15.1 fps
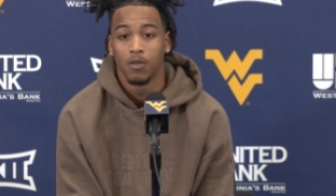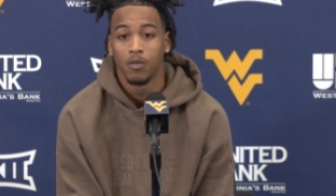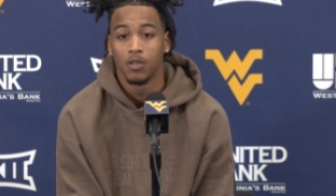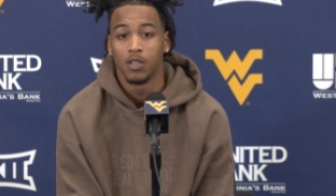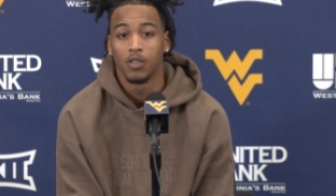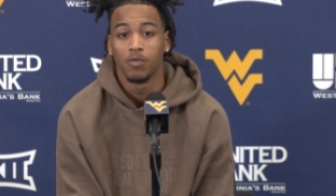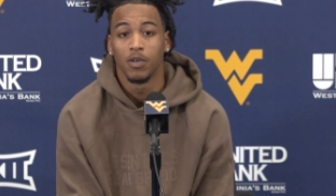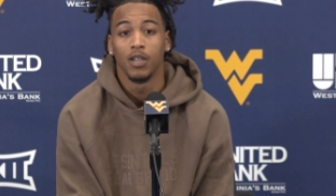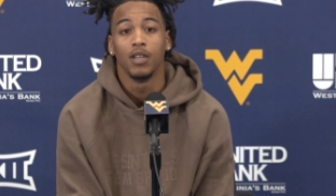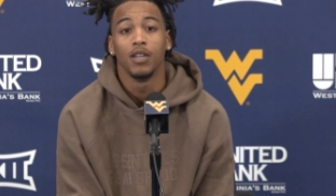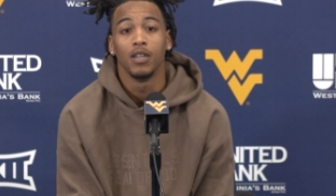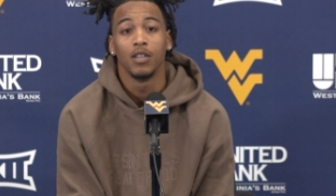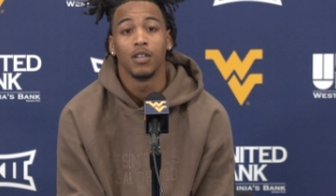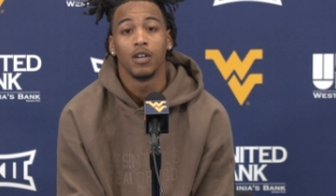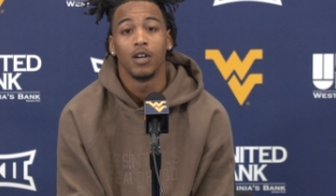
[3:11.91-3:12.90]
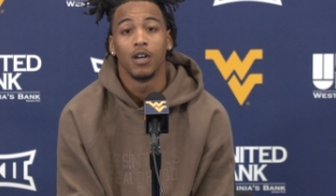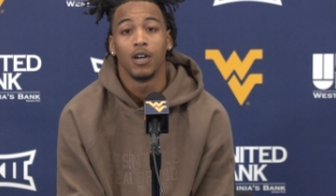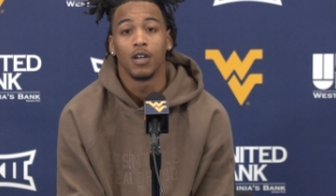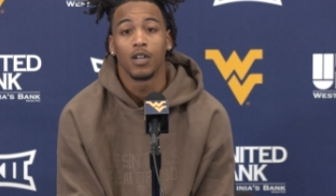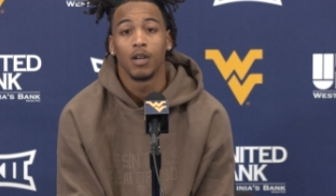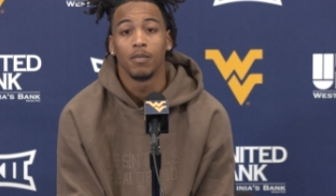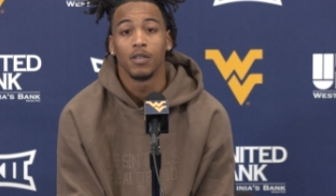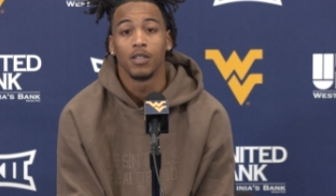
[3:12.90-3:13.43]
which is really uh,
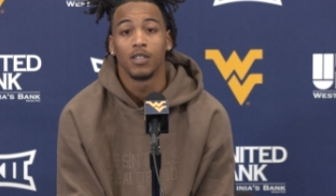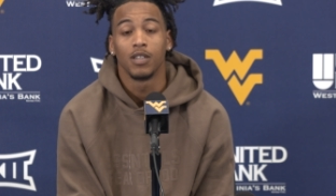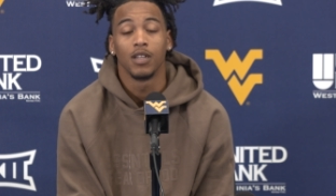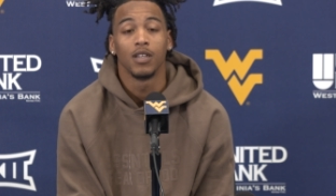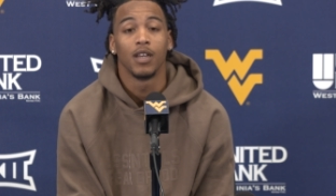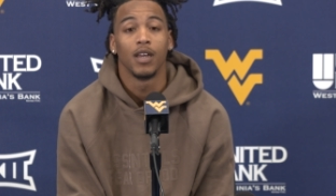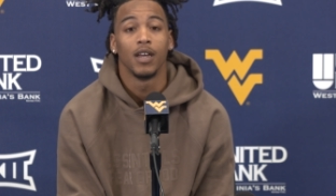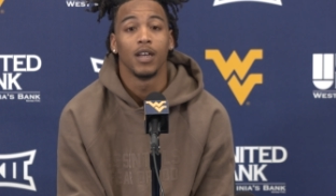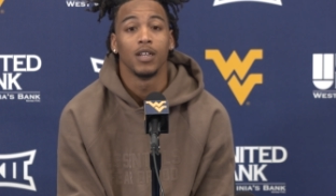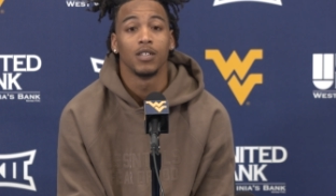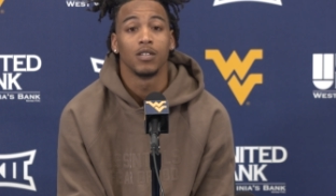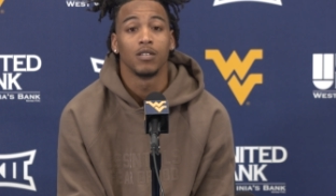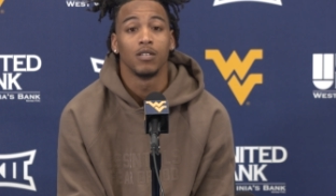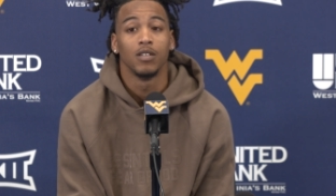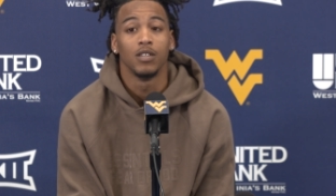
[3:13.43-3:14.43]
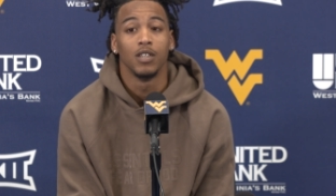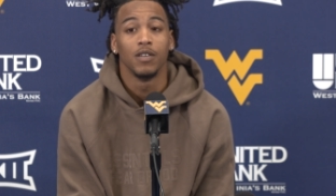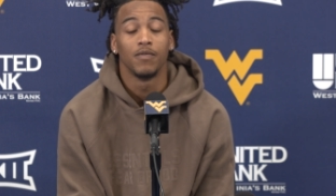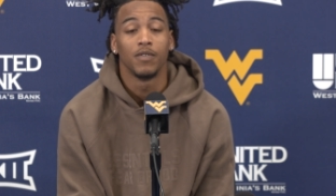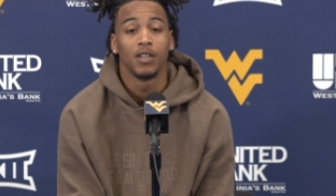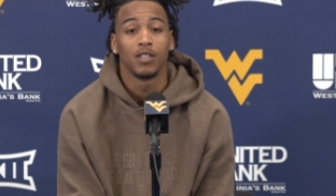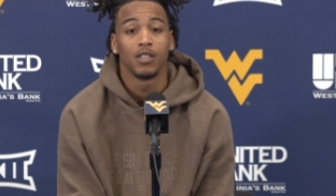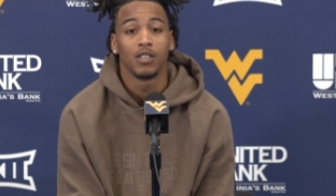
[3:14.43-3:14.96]
coming and setting the edge of the
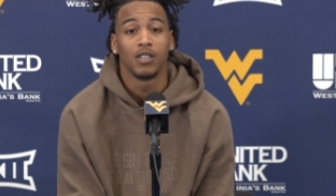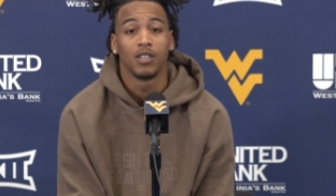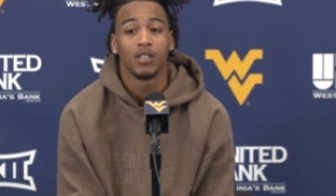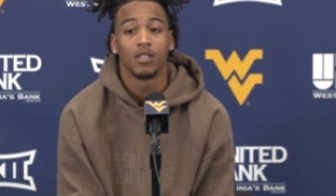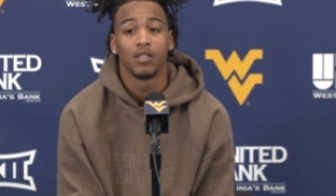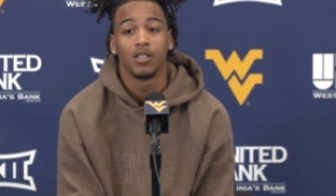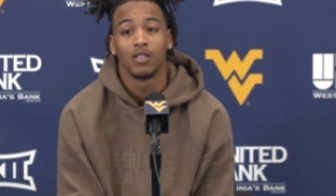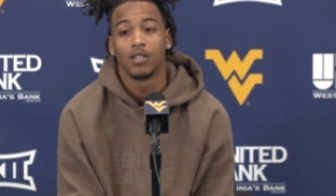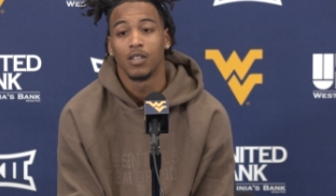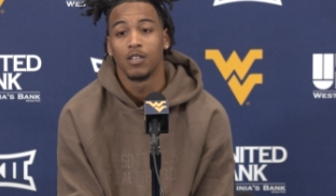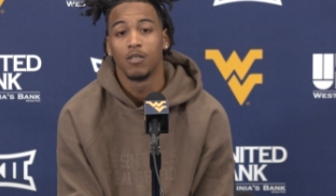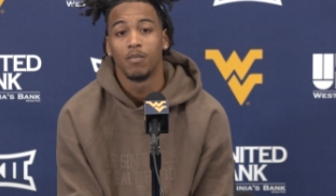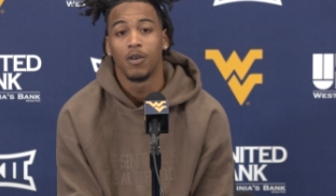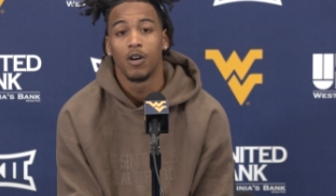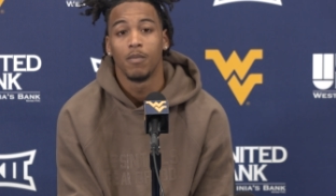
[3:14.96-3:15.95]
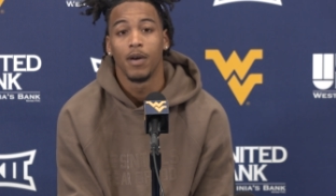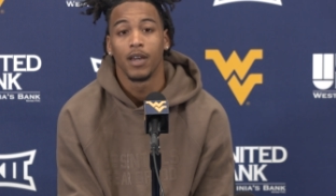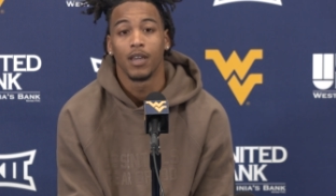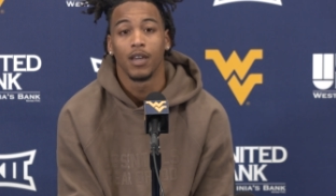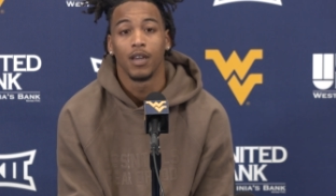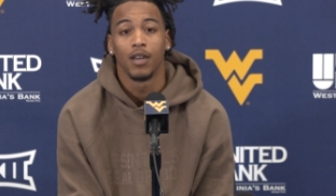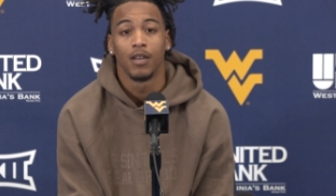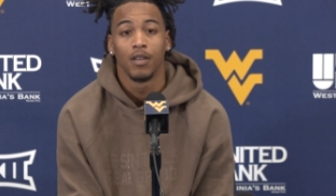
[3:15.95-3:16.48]
defense and sending the ball back
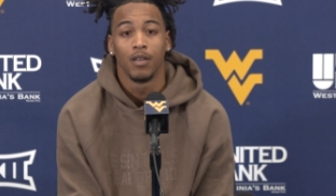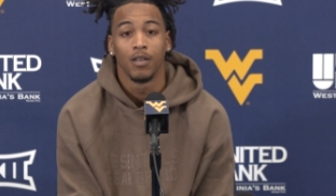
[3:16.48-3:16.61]
in.